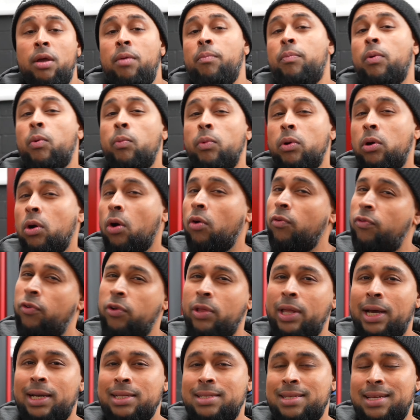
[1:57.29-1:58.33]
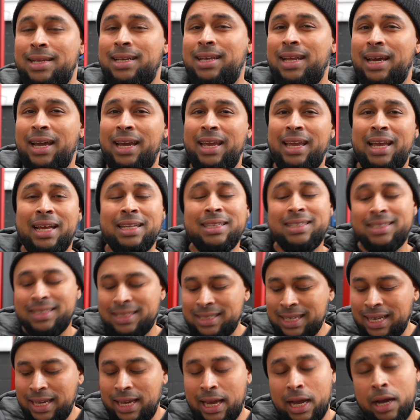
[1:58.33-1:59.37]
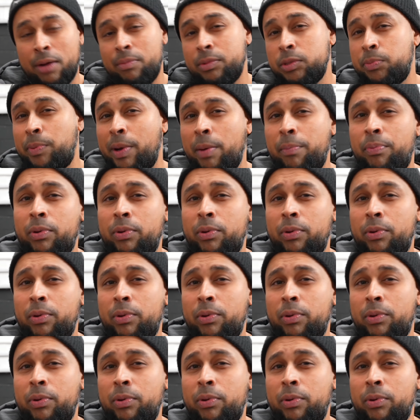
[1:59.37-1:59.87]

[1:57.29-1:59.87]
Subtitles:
but we'll go through that today and see how much back